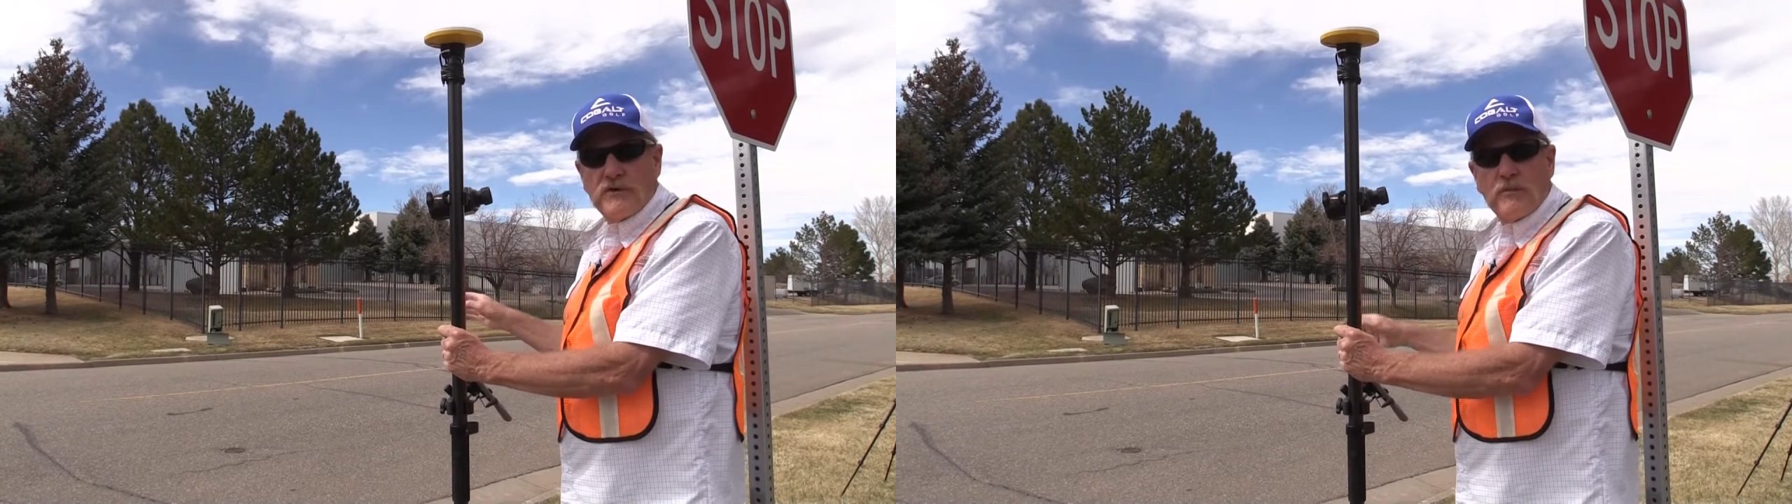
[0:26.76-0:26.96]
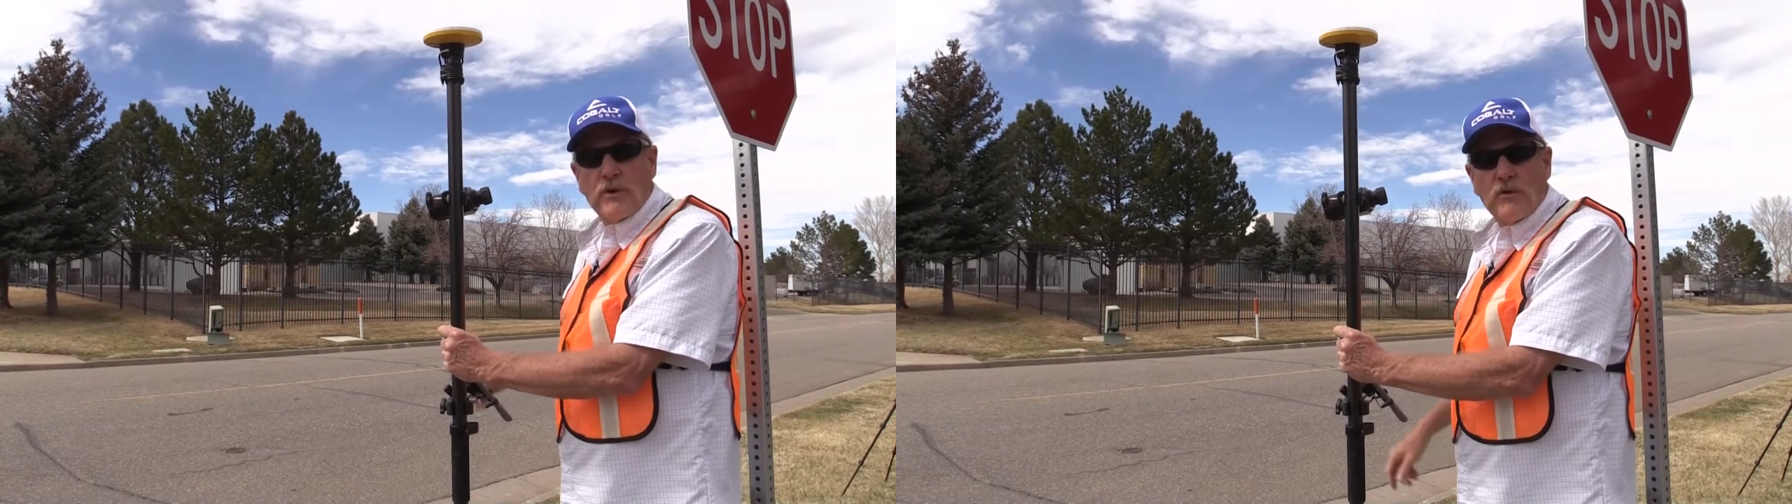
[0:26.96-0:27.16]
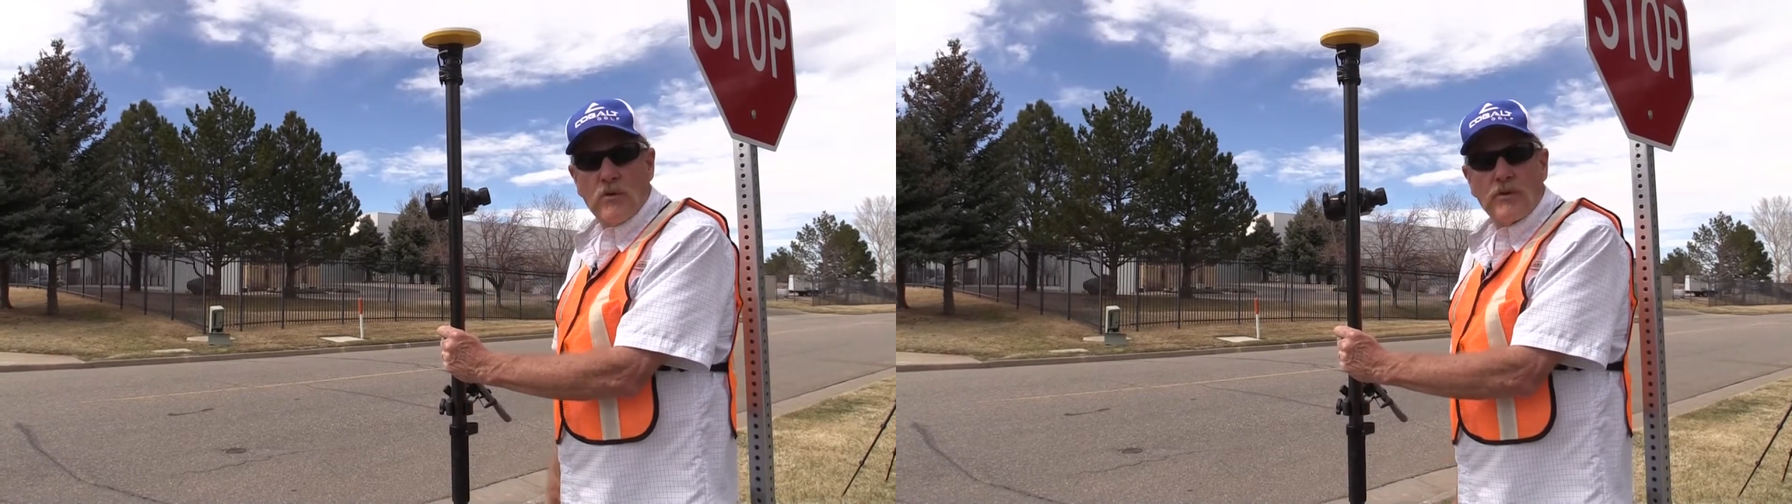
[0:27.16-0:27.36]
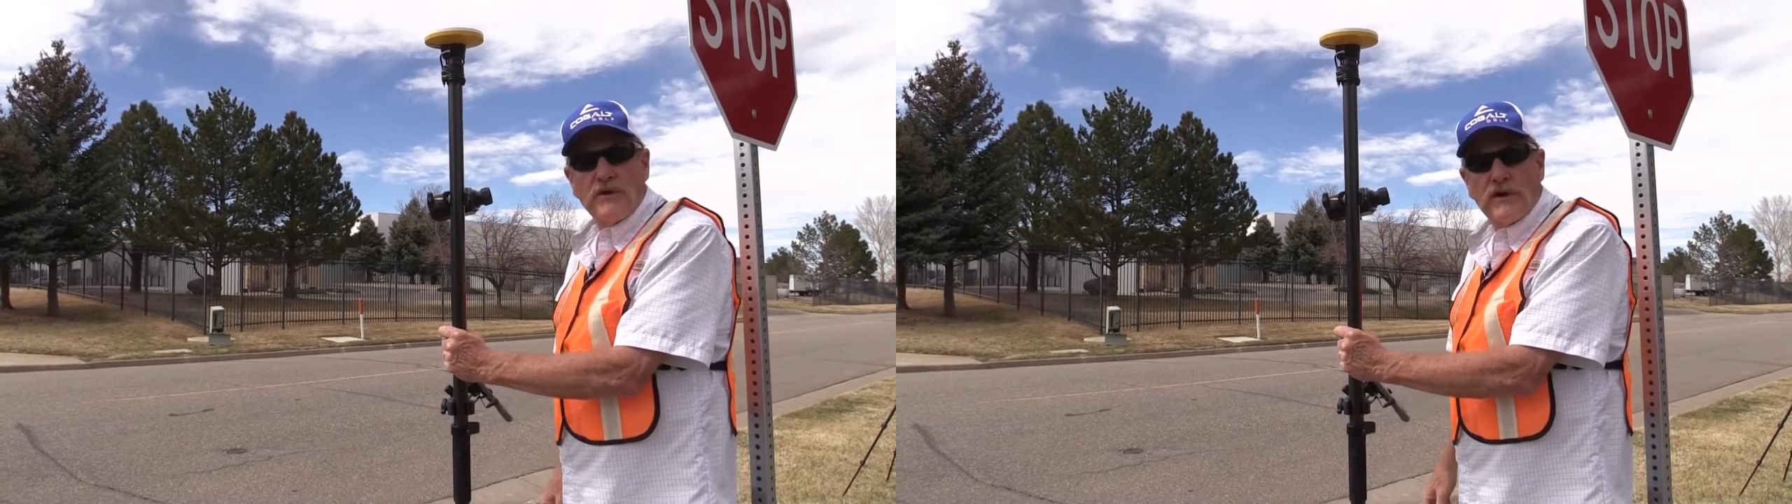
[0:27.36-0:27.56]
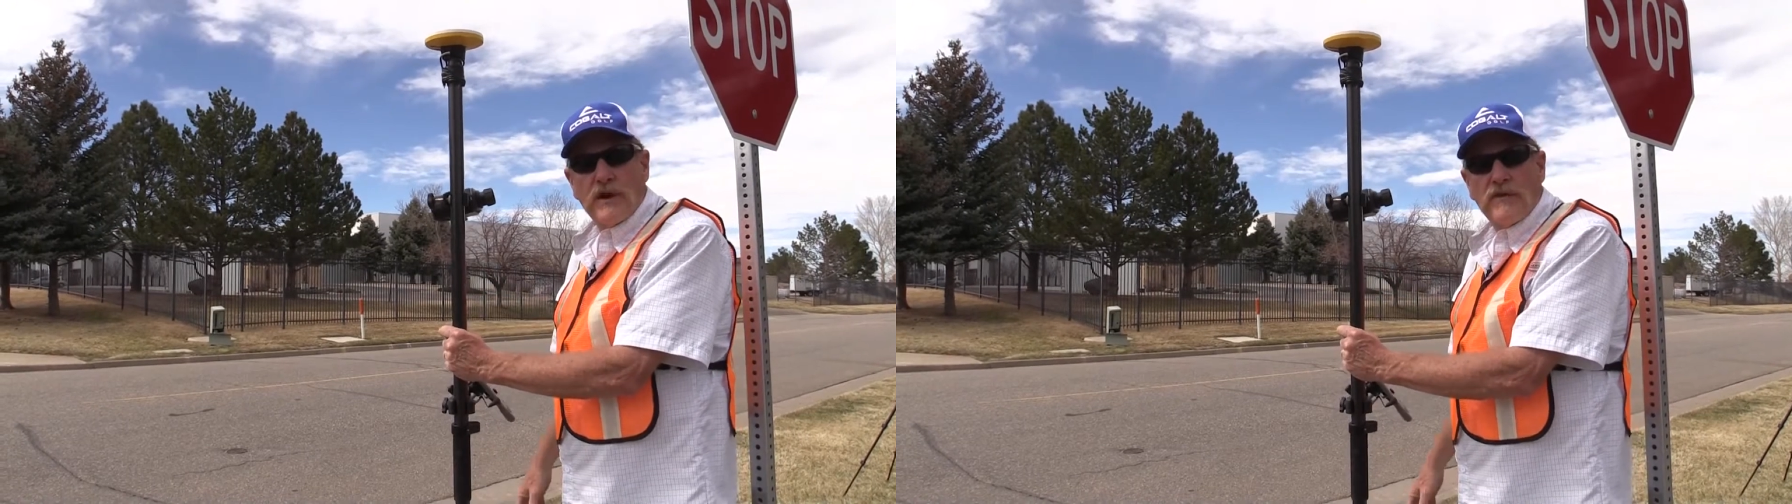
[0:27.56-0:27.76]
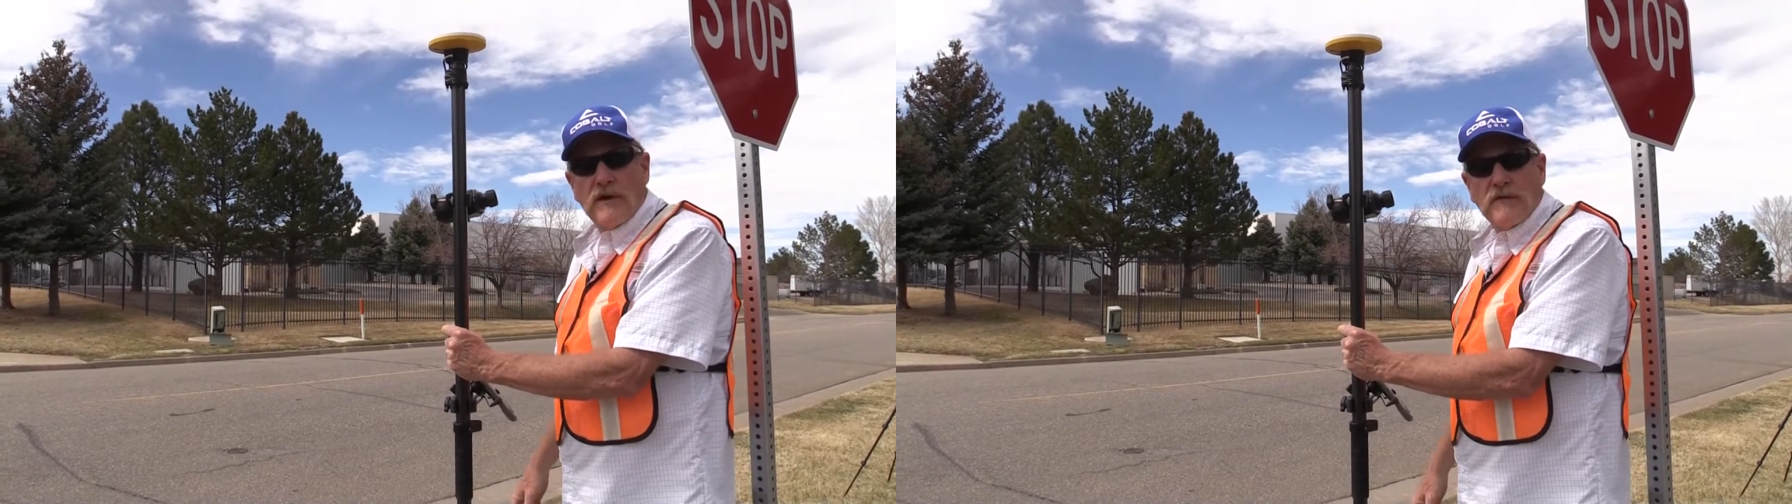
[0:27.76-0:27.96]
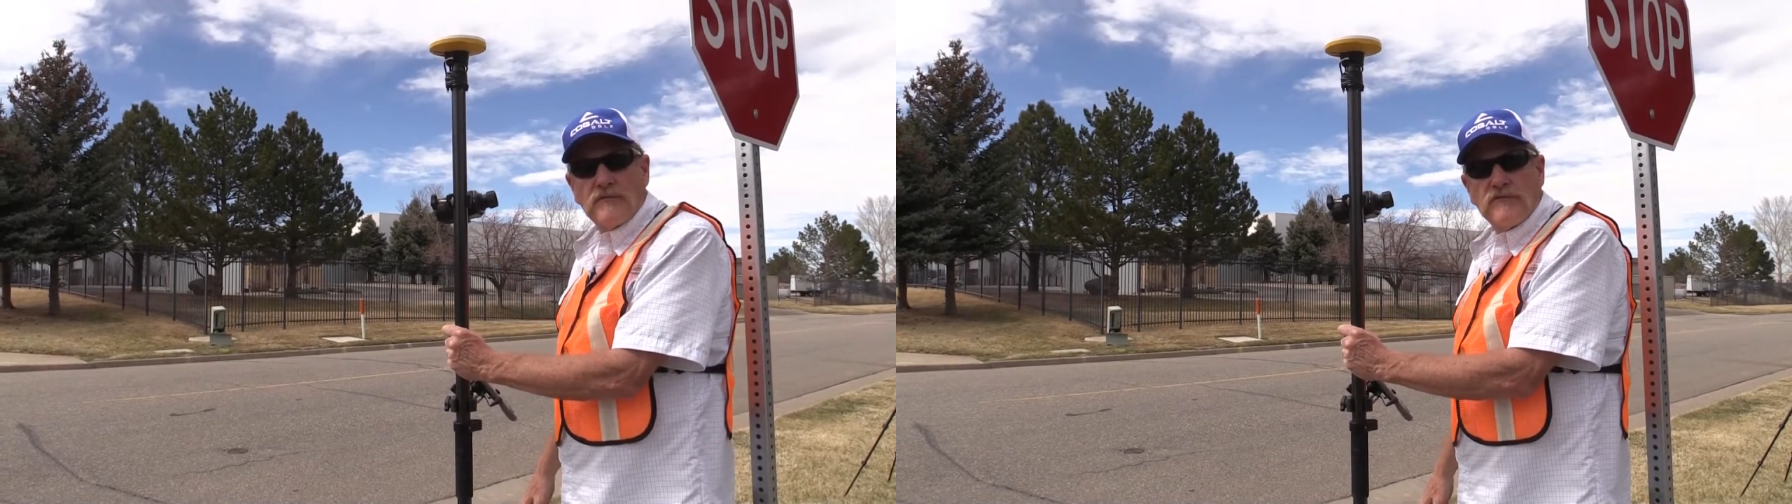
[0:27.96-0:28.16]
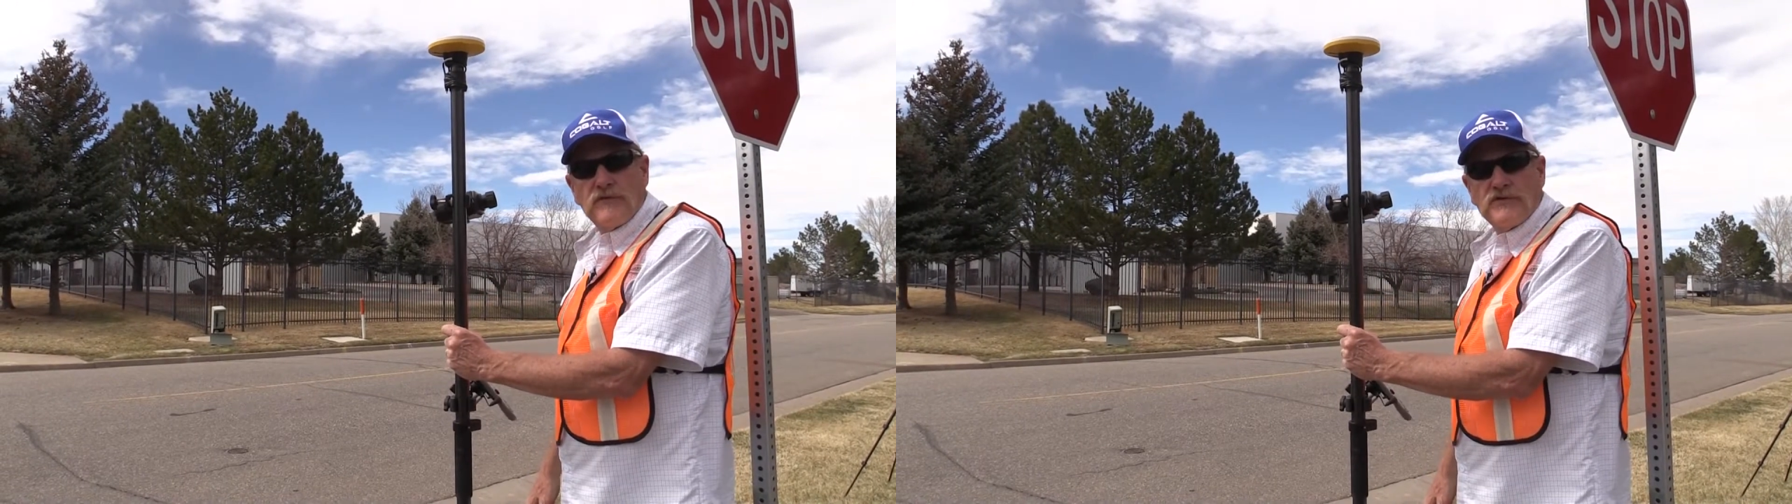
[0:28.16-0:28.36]
to put a coordinate on that
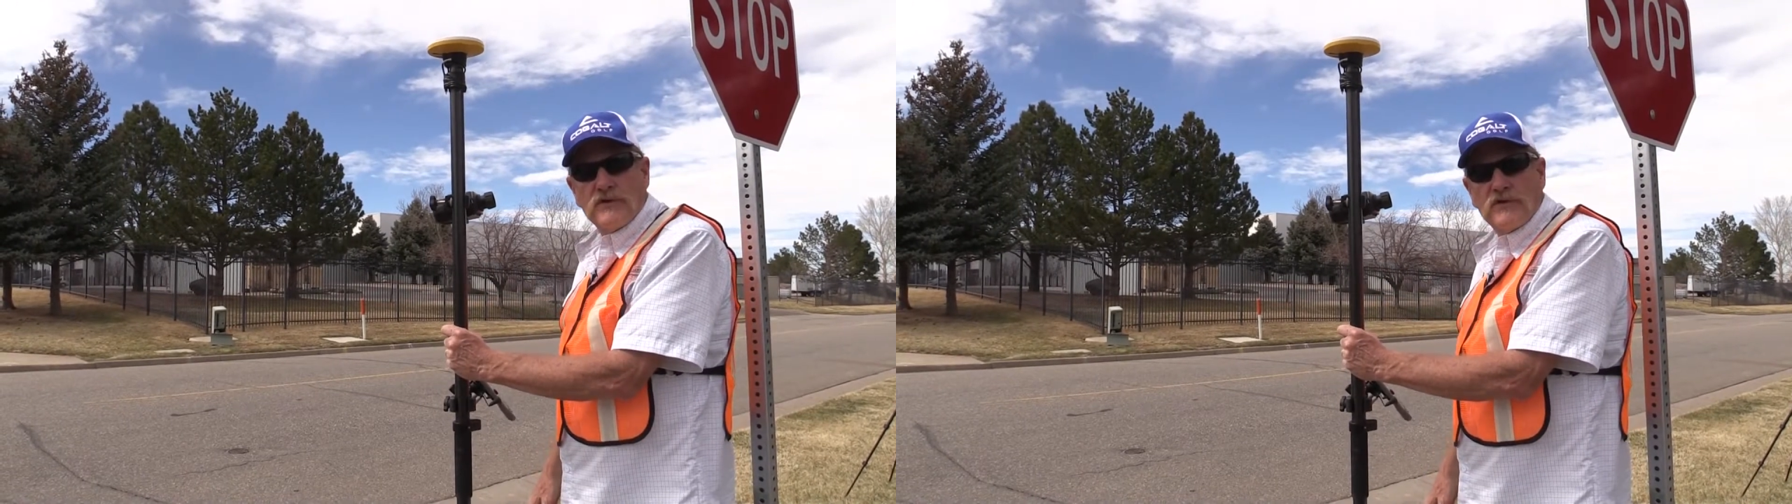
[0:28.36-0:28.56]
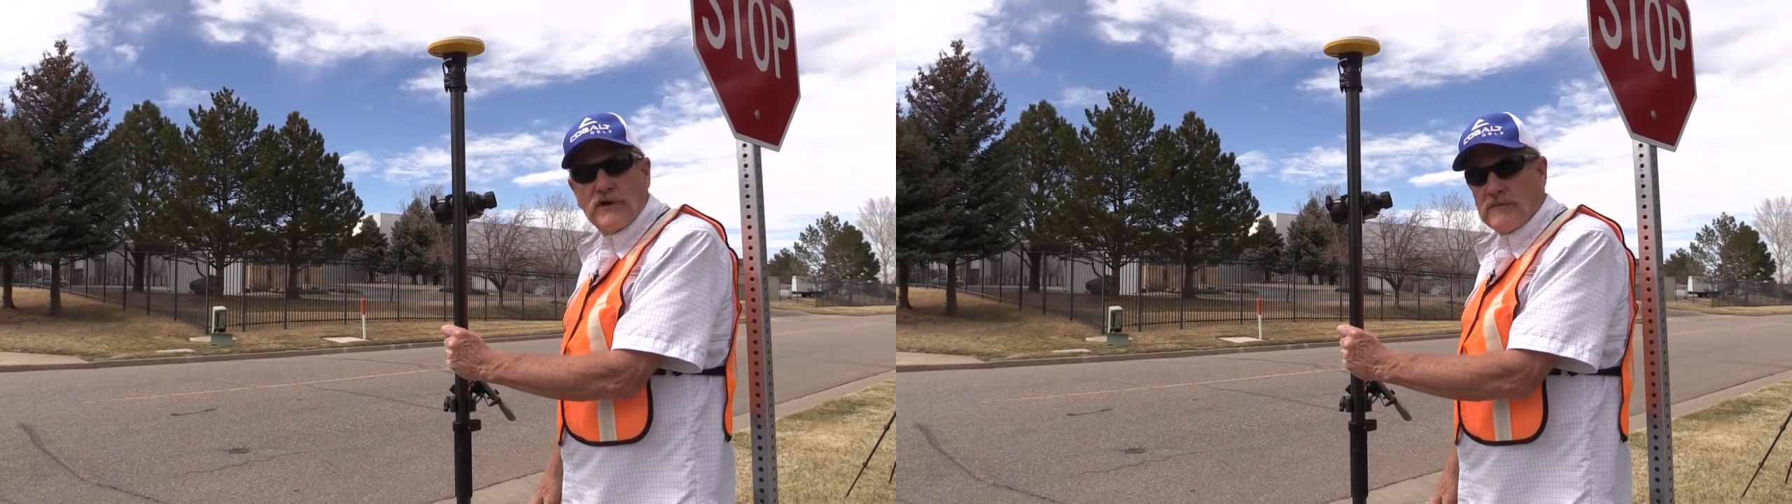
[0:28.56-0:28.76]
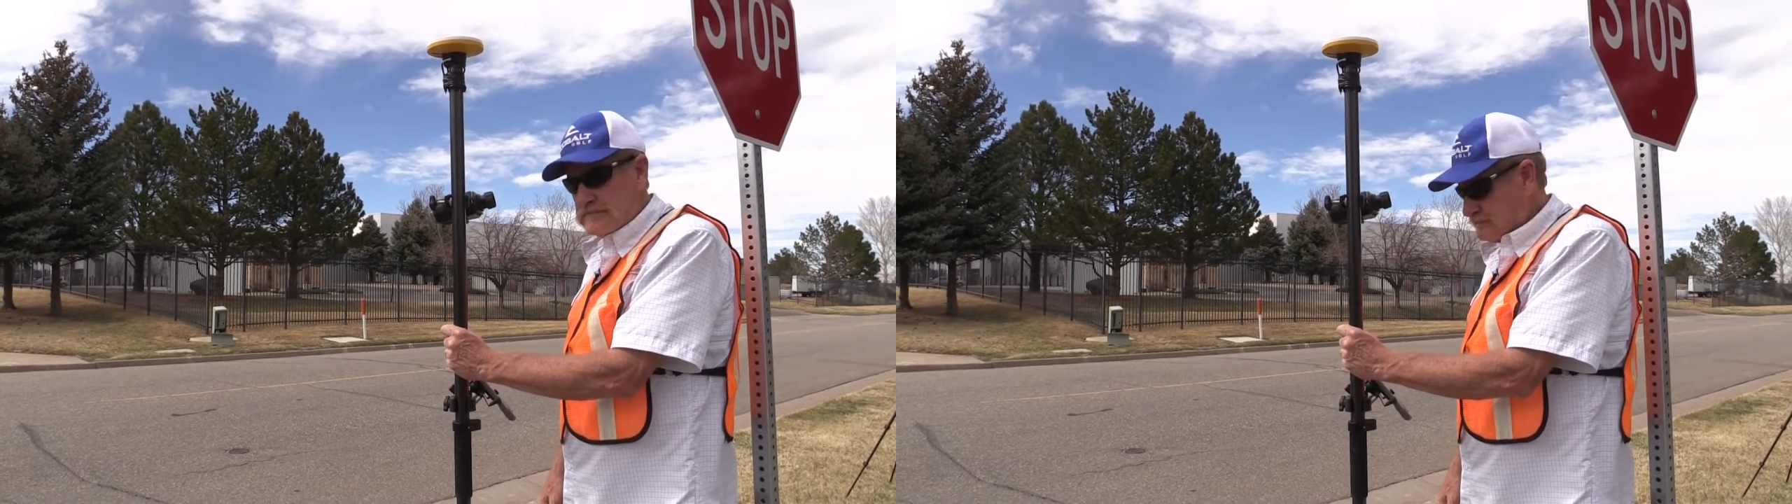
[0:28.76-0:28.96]
facility.